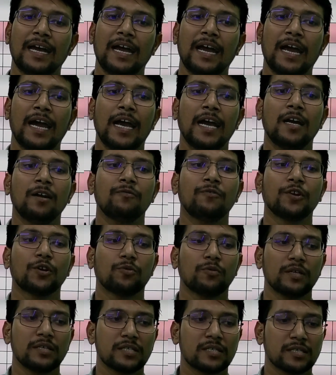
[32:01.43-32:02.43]
and
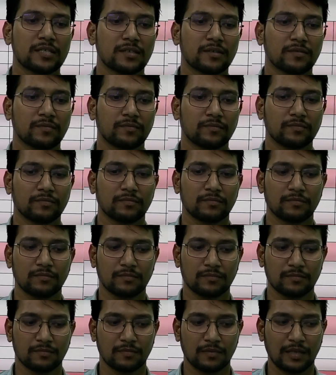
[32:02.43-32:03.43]
frequency.
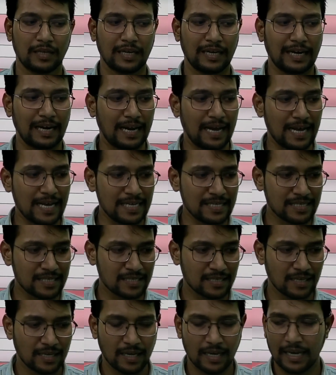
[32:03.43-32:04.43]
Class
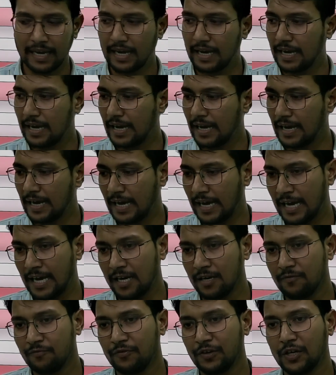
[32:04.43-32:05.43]

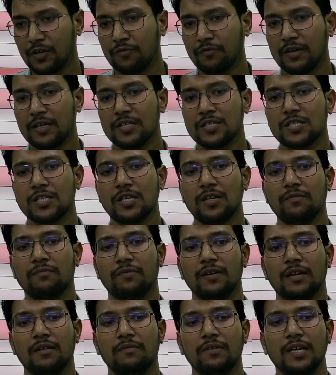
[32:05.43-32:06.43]
and frequency
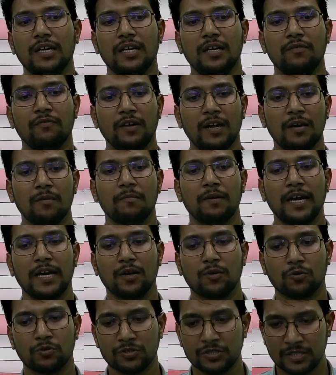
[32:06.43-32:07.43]
will be given by
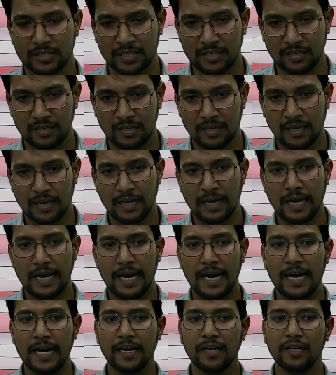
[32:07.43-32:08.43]
question,
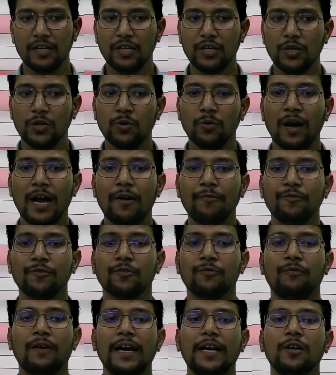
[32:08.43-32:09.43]
and you have to
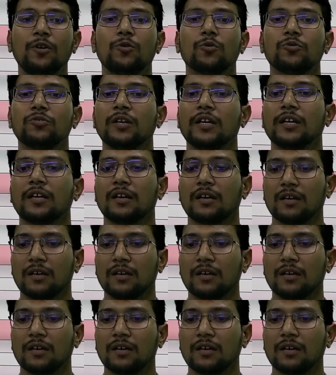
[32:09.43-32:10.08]
find two things: